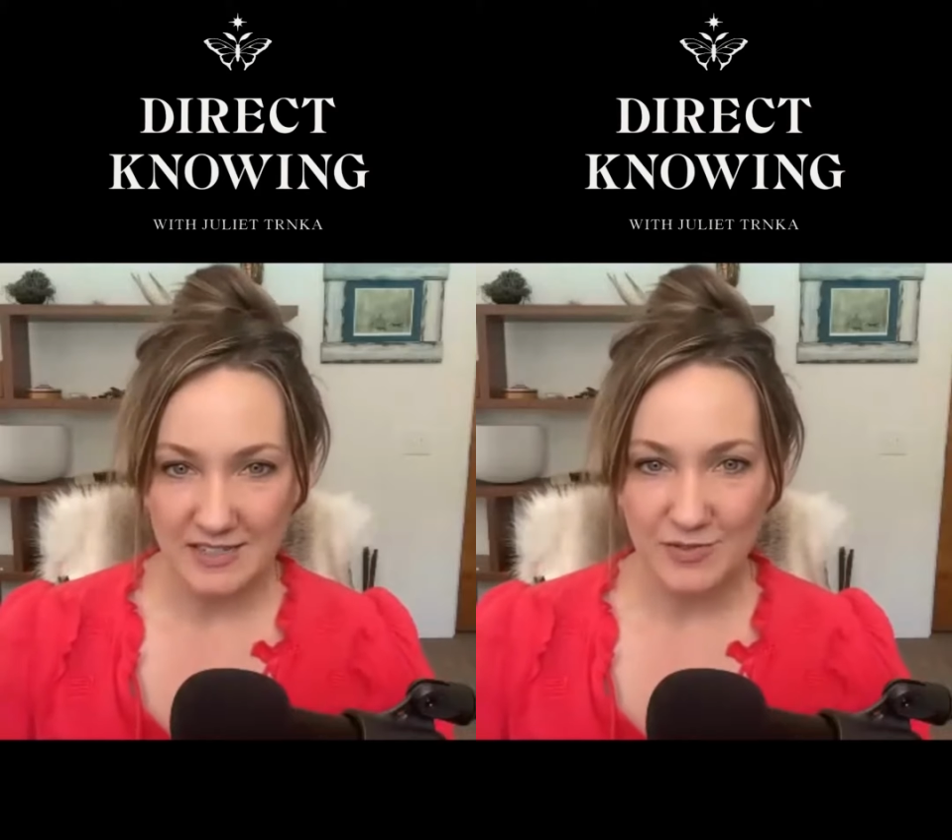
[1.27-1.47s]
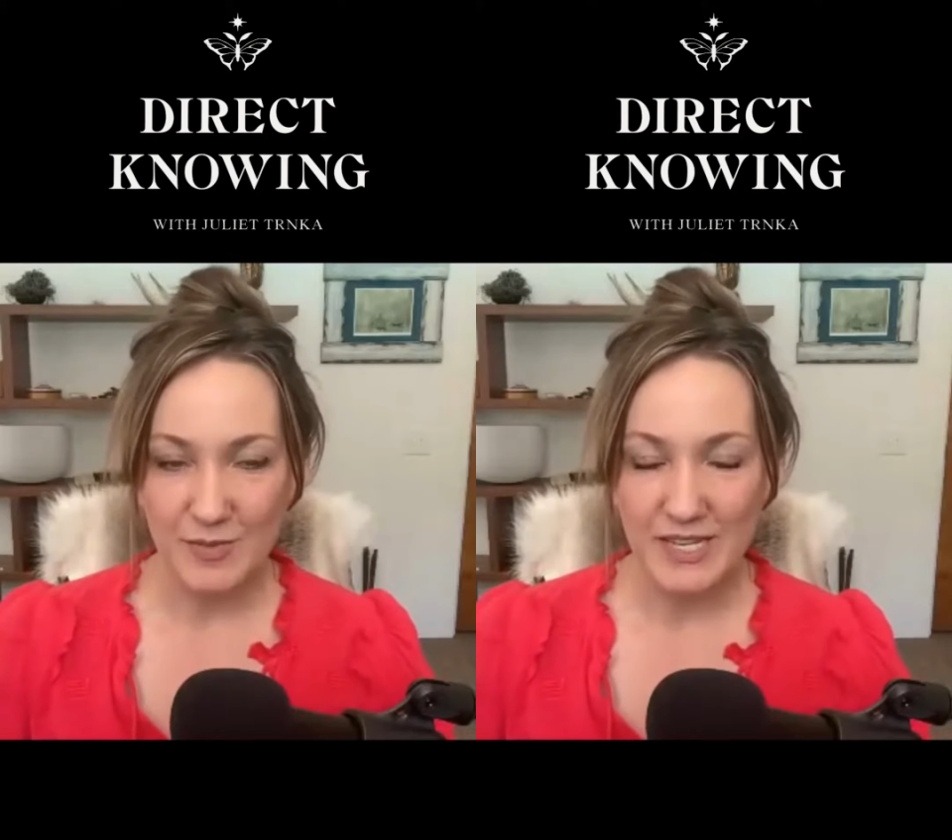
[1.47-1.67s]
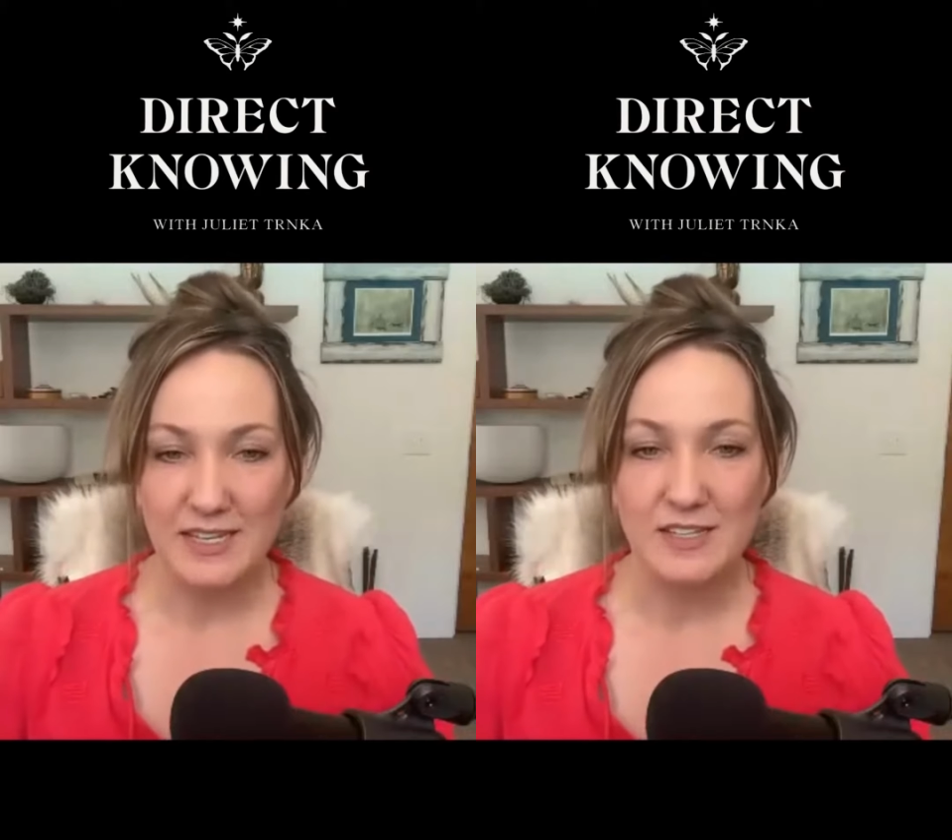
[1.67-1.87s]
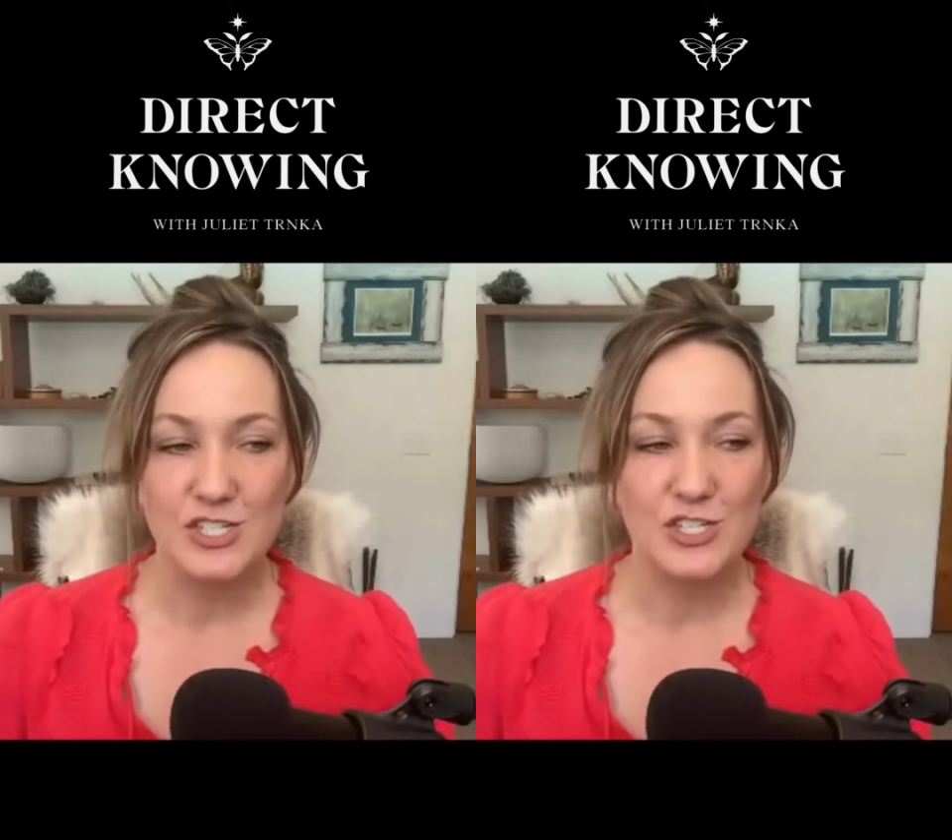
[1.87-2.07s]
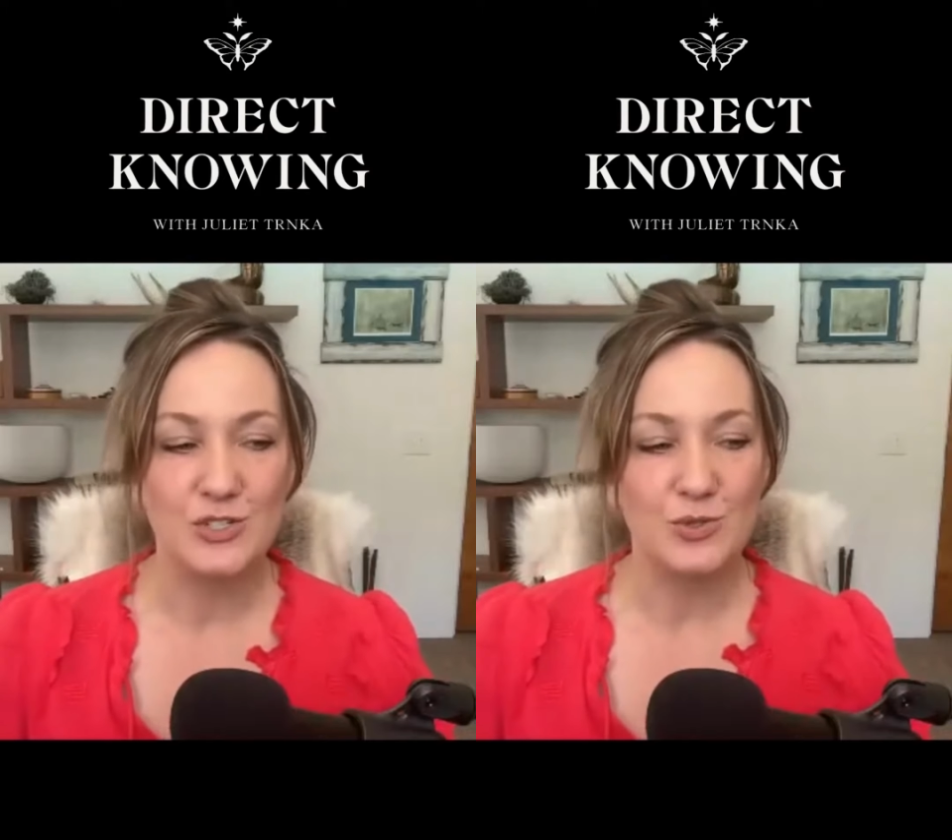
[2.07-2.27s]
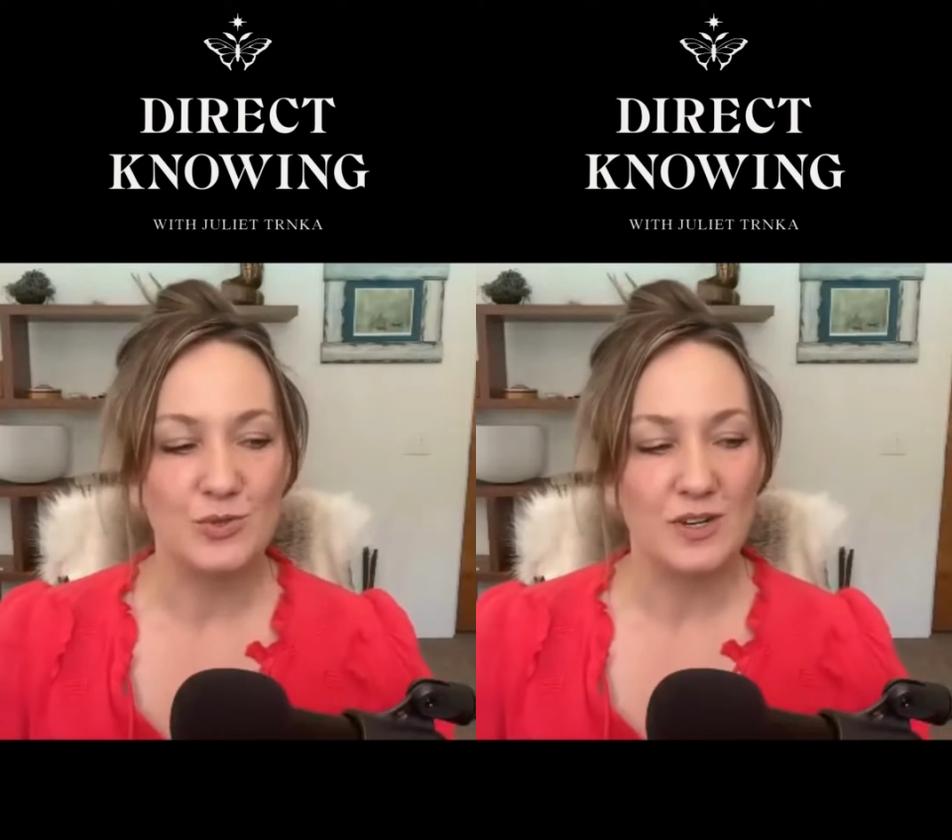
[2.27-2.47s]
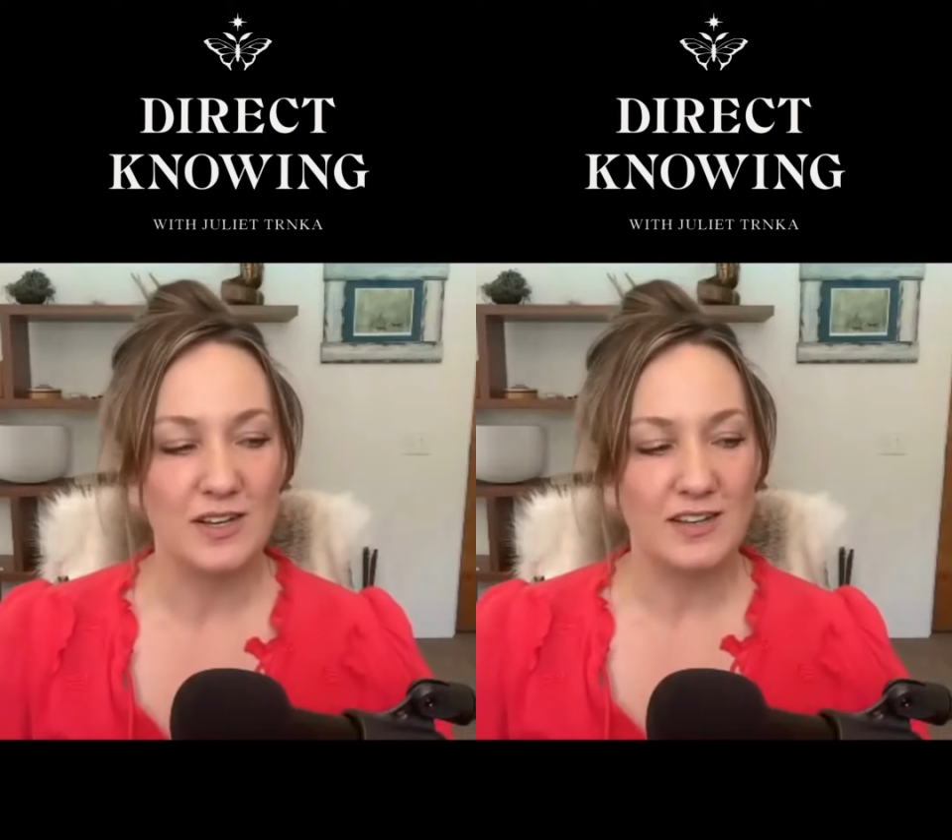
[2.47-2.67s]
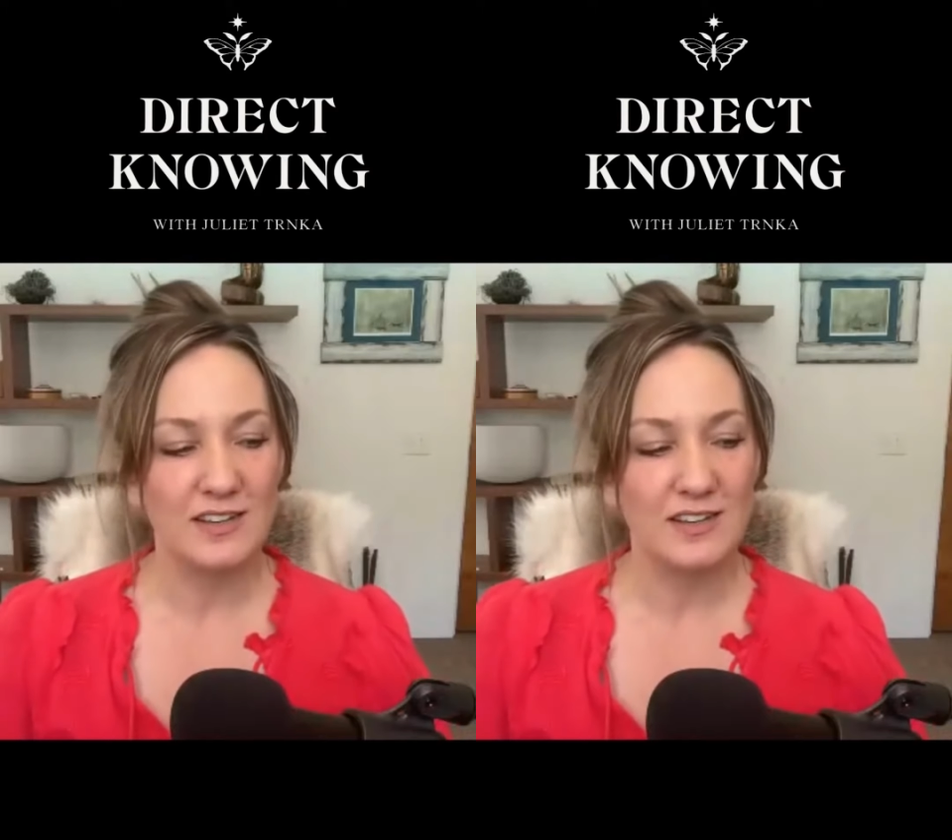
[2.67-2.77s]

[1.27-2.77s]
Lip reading: for me to